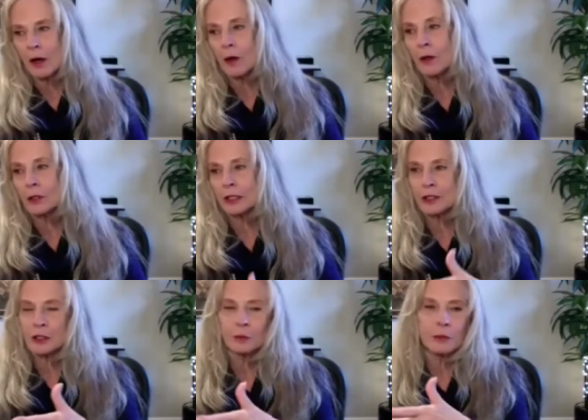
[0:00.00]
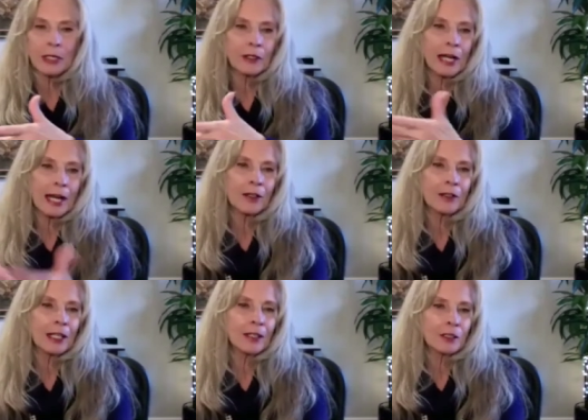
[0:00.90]
oh, look at your hair
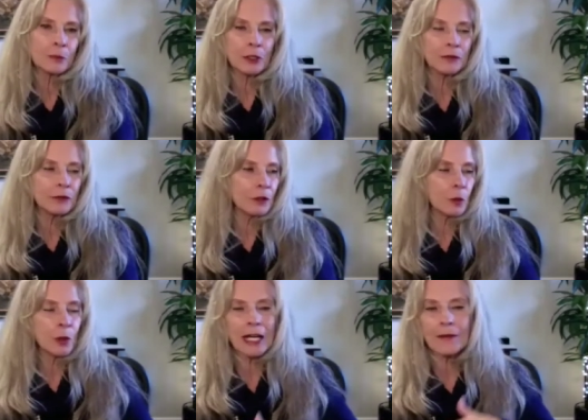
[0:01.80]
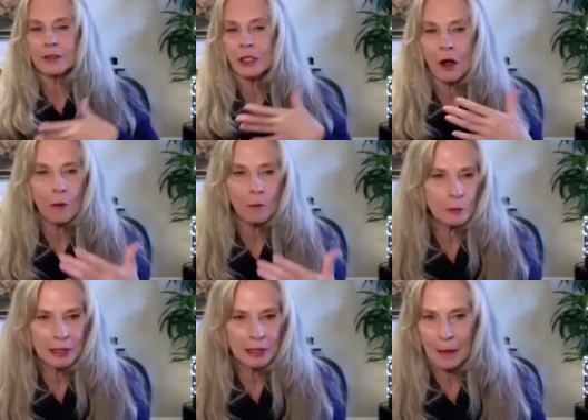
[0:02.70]
looks beautiful, or whatever
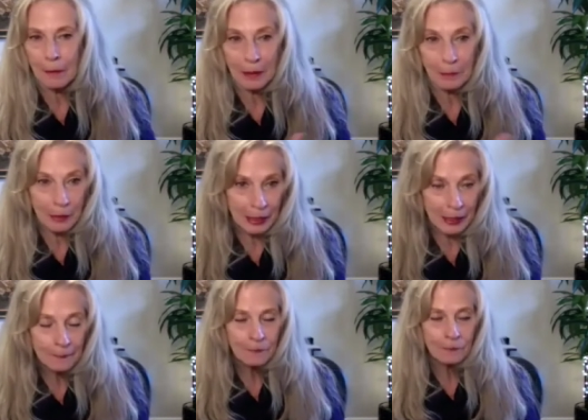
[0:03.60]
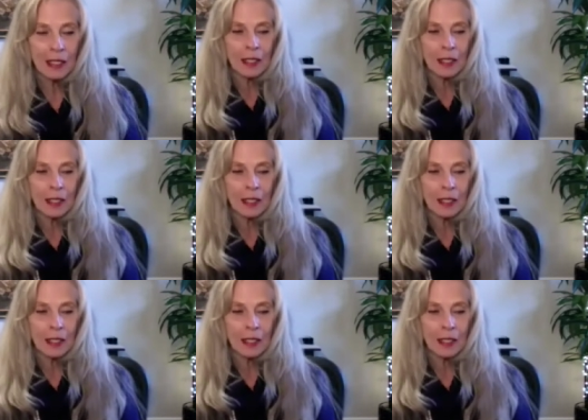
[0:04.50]
compliment that might be,